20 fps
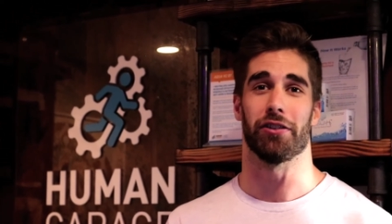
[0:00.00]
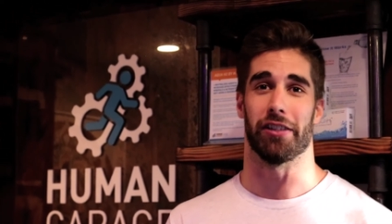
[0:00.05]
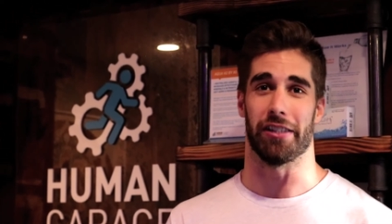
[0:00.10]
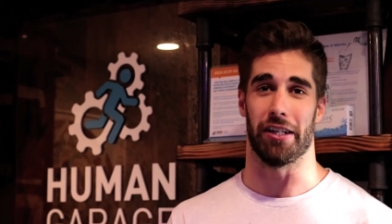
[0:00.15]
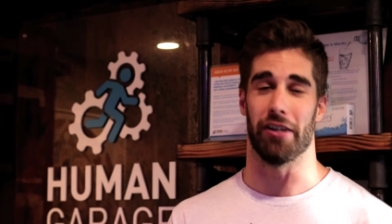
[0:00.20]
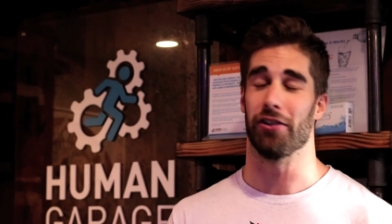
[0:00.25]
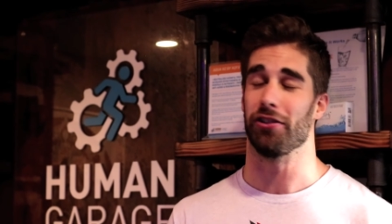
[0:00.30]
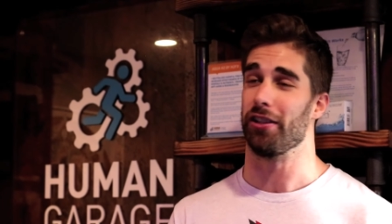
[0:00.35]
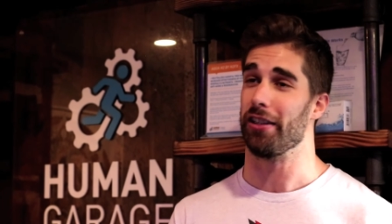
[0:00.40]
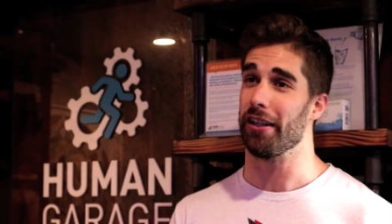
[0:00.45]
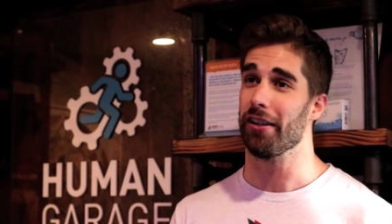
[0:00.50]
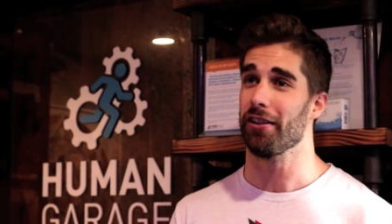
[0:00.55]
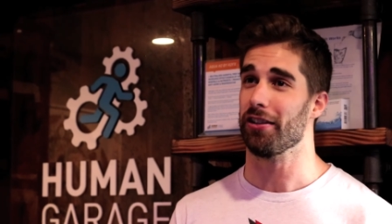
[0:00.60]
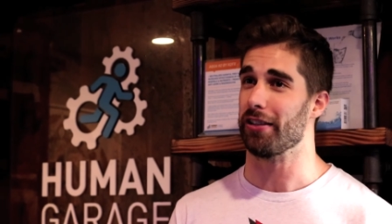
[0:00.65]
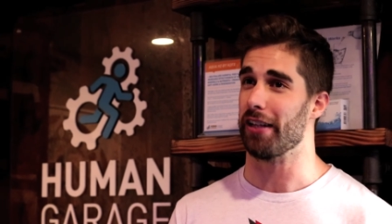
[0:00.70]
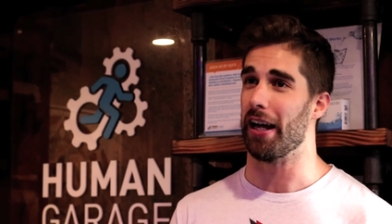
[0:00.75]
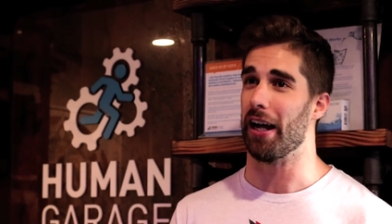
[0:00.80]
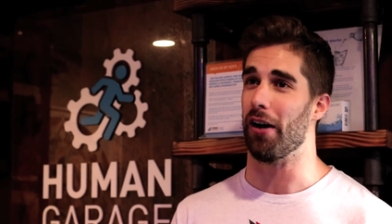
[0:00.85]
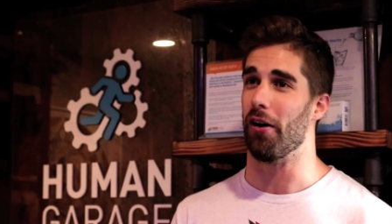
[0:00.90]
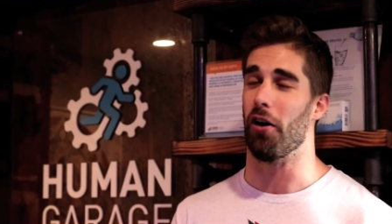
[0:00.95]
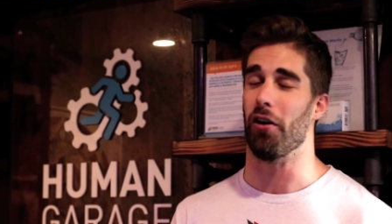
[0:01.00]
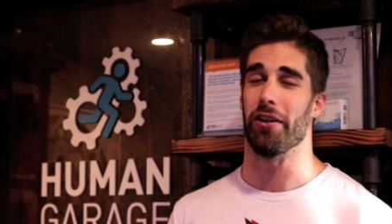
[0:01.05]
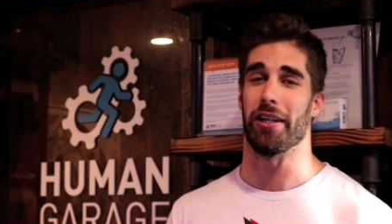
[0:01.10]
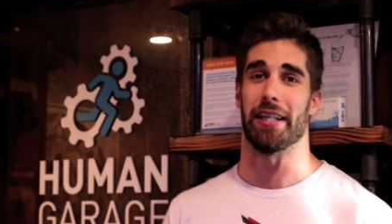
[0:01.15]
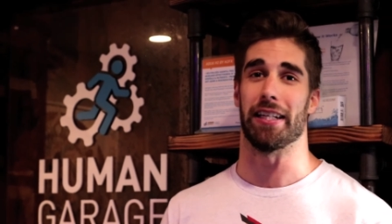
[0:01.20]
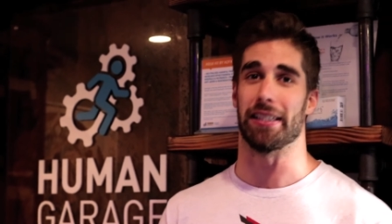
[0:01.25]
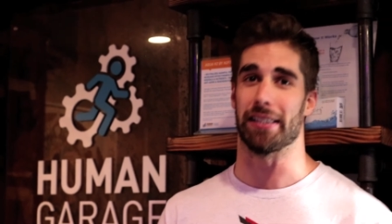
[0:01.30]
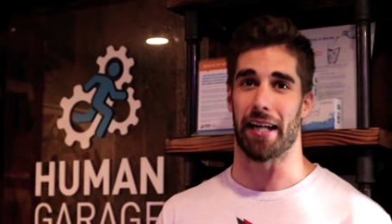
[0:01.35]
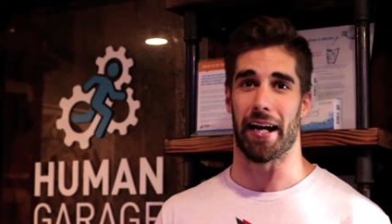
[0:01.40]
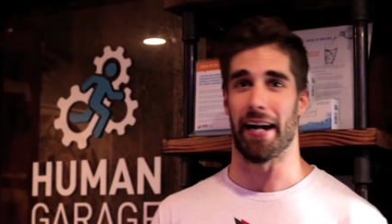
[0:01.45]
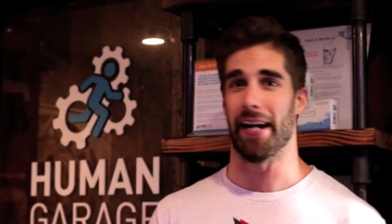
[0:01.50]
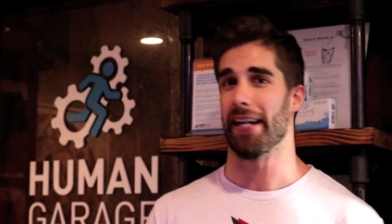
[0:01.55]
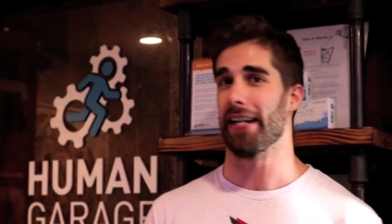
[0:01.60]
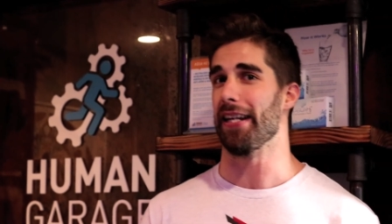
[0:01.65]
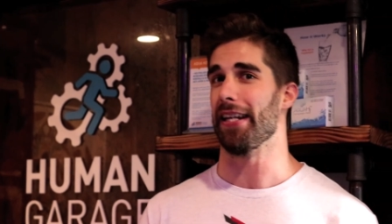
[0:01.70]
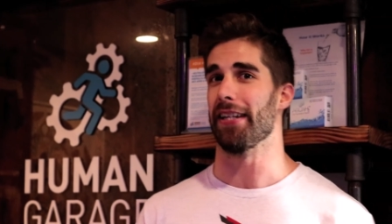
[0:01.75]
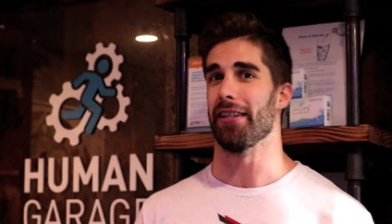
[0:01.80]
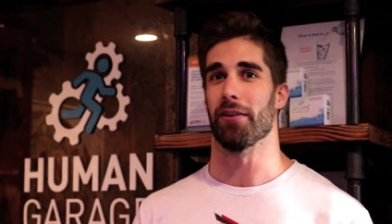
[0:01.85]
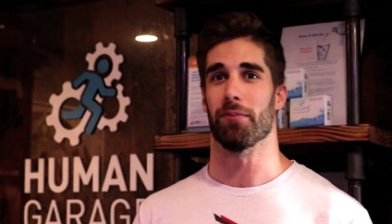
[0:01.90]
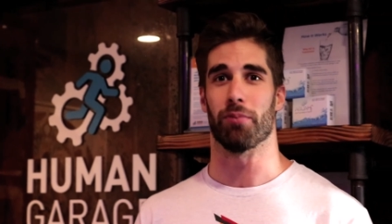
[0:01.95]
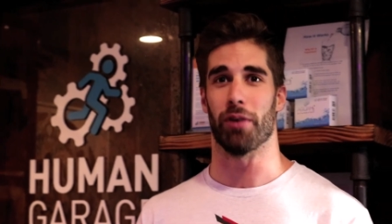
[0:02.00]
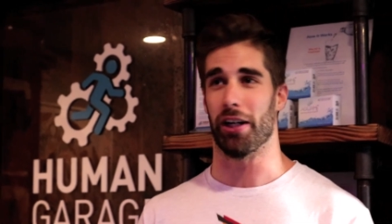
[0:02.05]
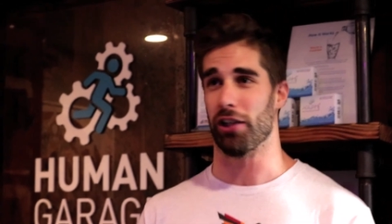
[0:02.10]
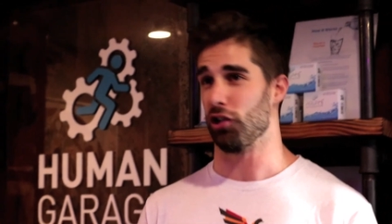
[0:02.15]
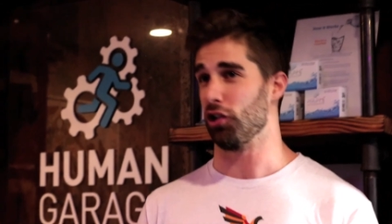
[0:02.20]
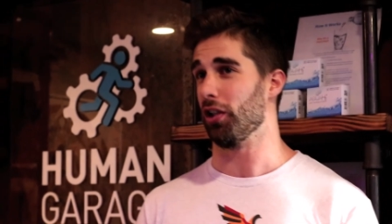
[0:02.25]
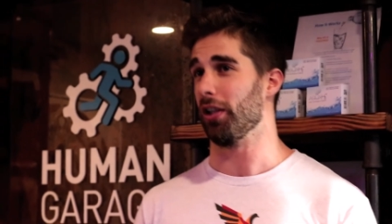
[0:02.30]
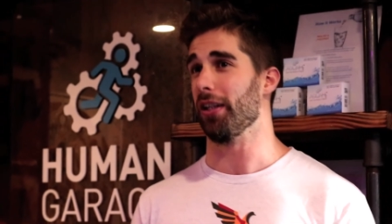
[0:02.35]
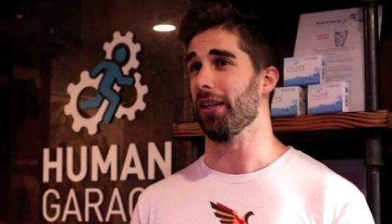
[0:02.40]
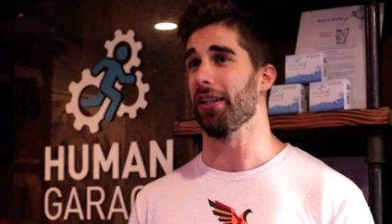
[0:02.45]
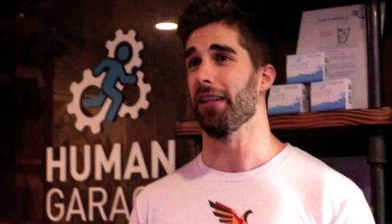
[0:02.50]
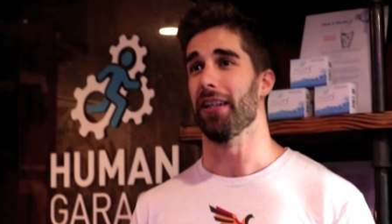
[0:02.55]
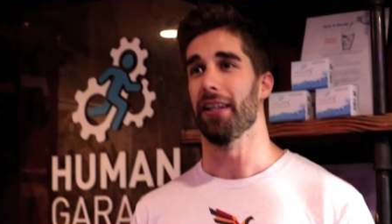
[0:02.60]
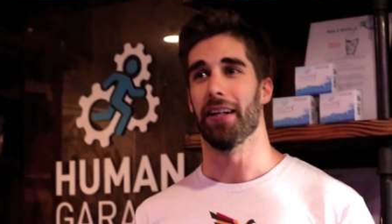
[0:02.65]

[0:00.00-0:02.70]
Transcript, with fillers: and years and years now, all the anxiety and depression